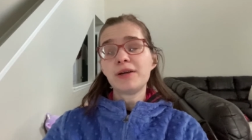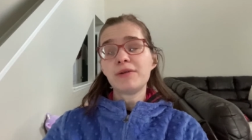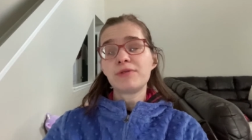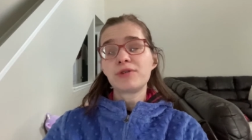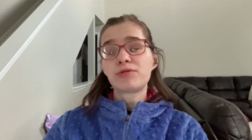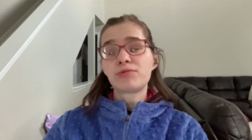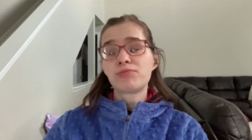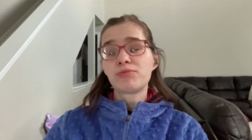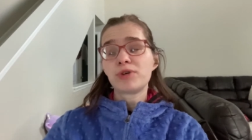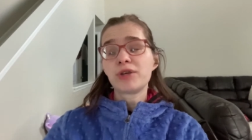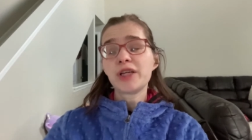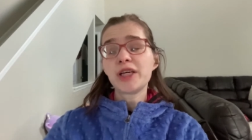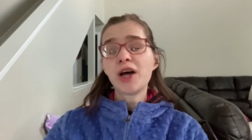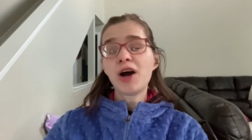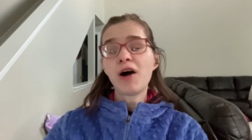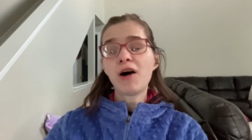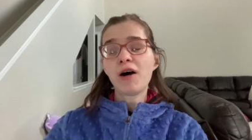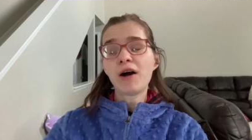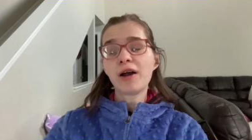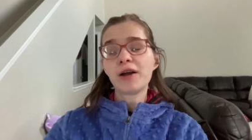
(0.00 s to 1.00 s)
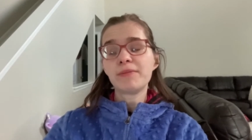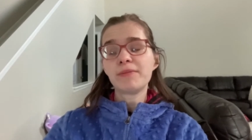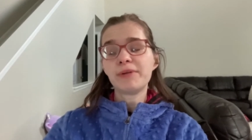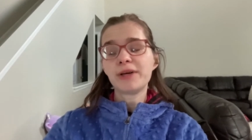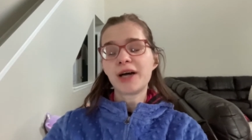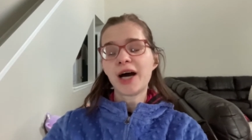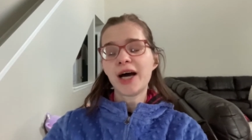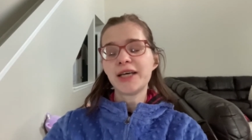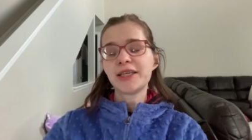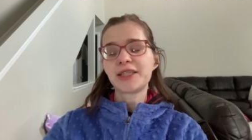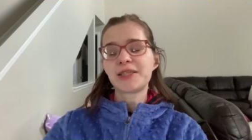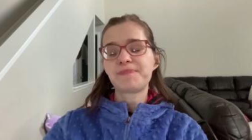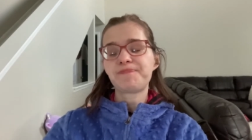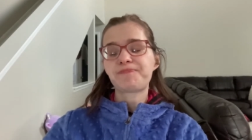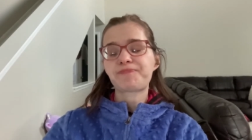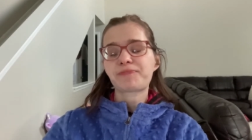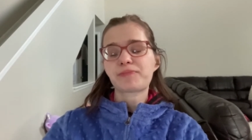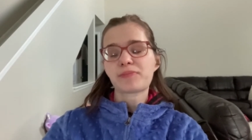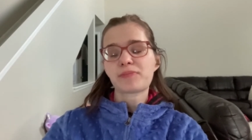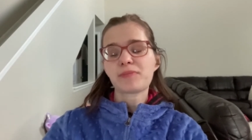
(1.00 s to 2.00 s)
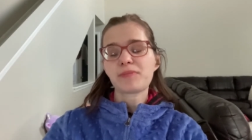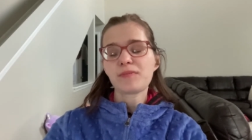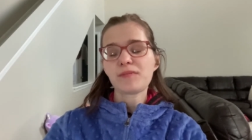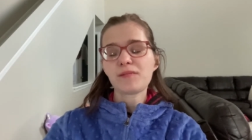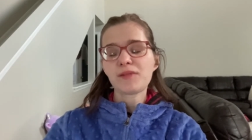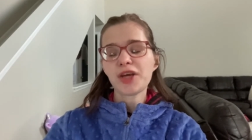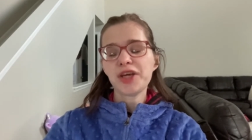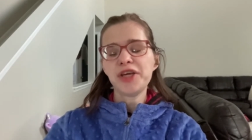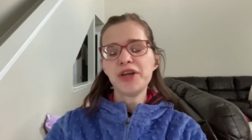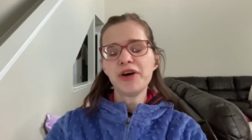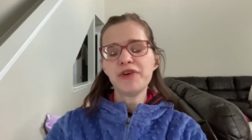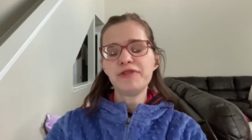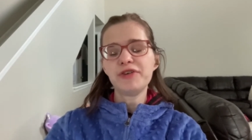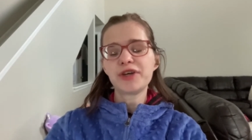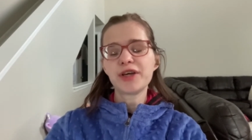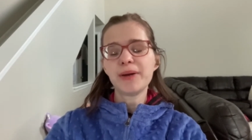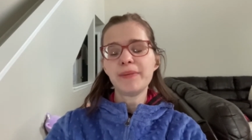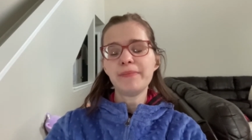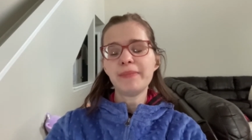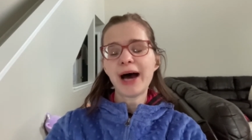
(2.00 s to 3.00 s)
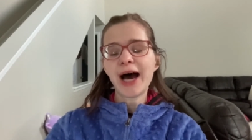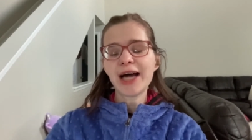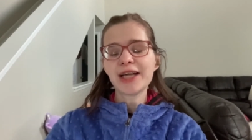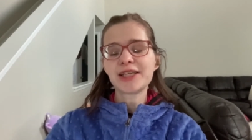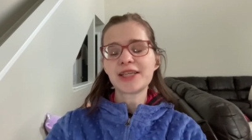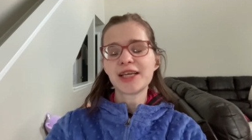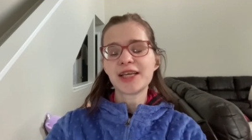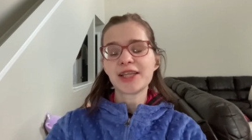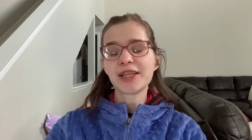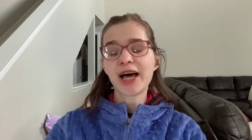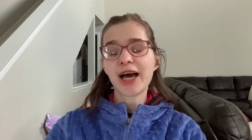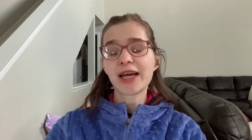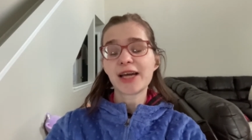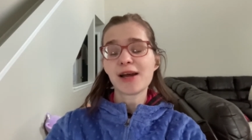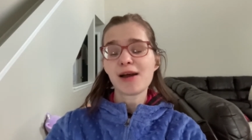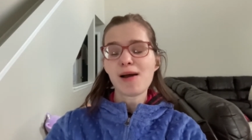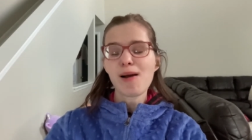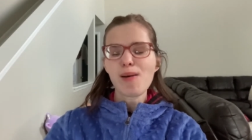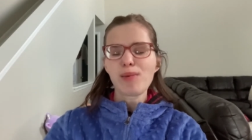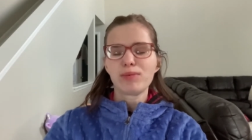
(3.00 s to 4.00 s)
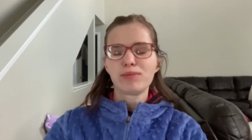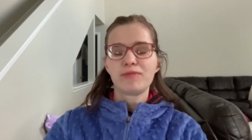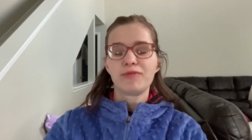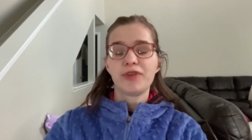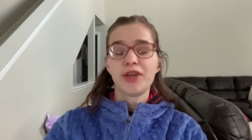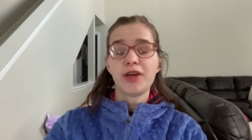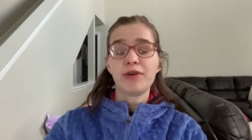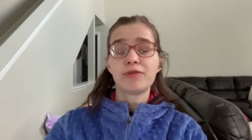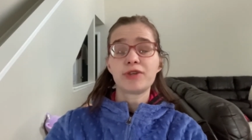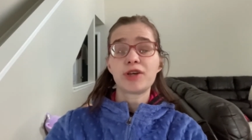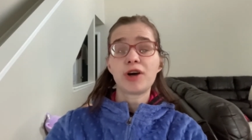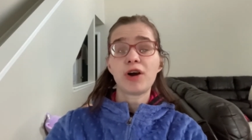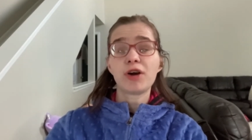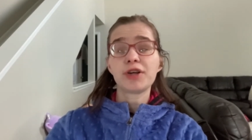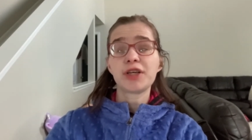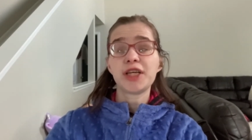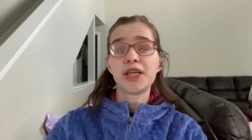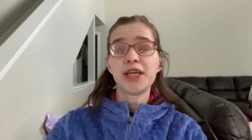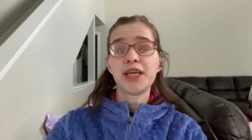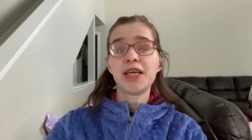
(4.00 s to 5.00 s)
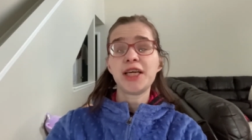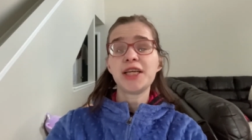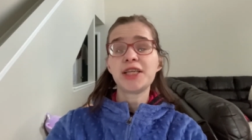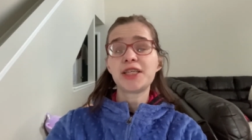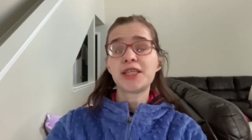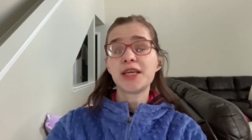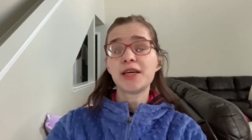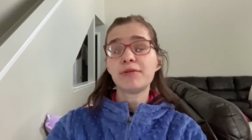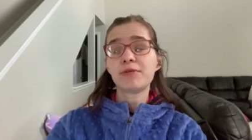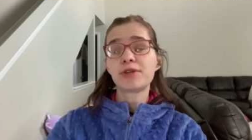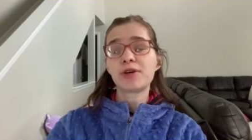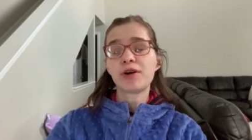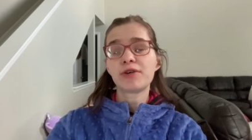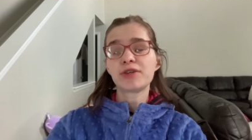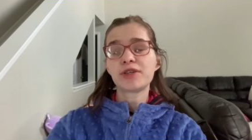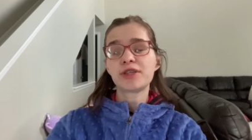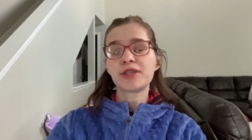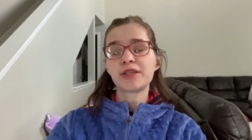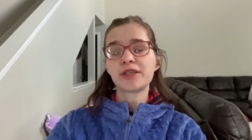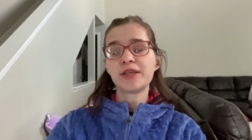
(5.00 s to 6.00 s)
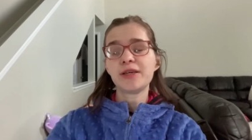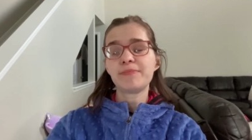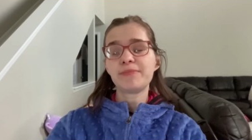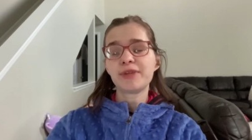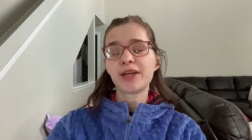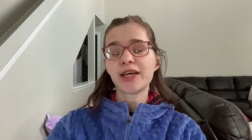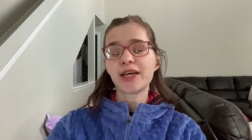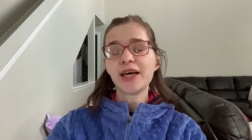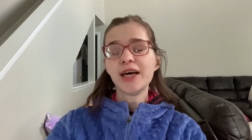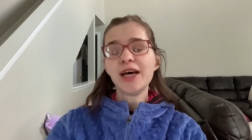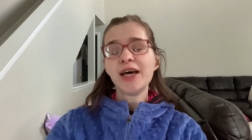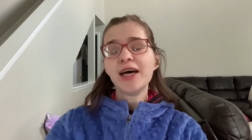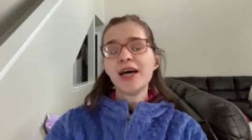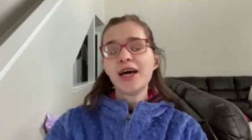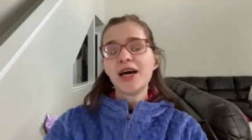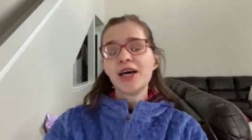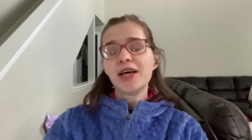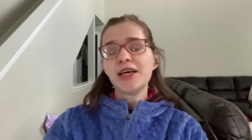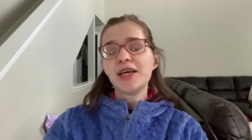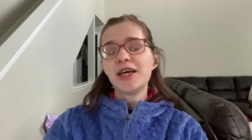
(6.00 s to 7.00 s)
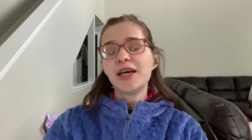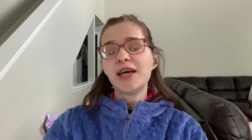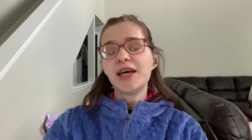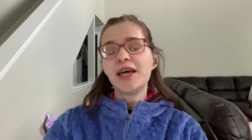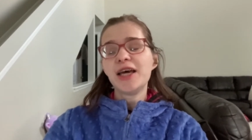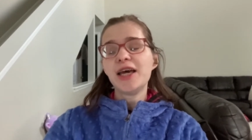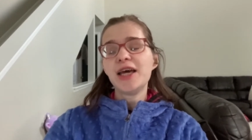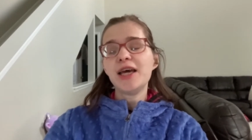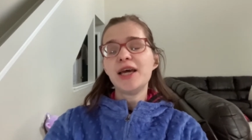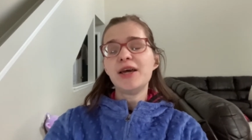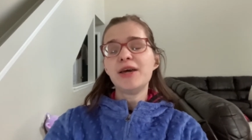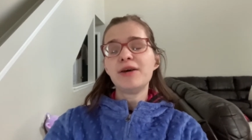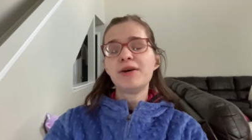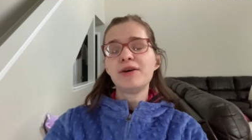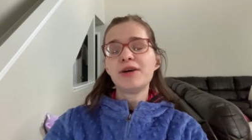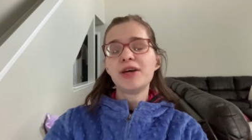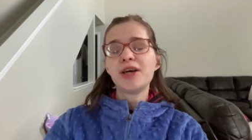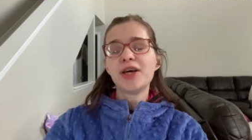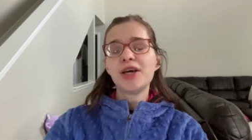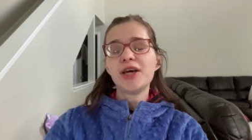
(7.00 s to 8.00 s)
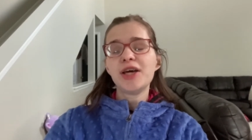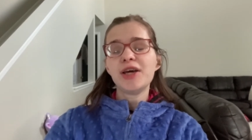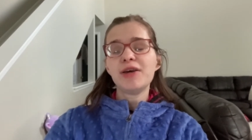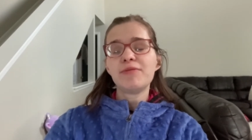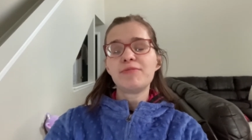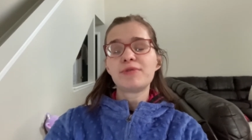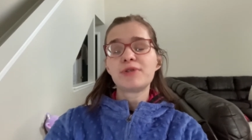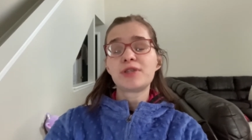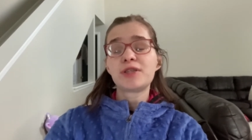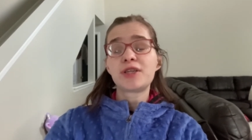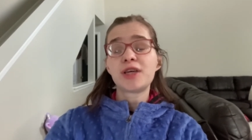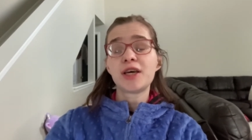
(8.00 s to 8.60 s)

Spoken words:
was really hard because, you know, if you can imagine, like, it was hard to eat, it was hard to sleep, like, it was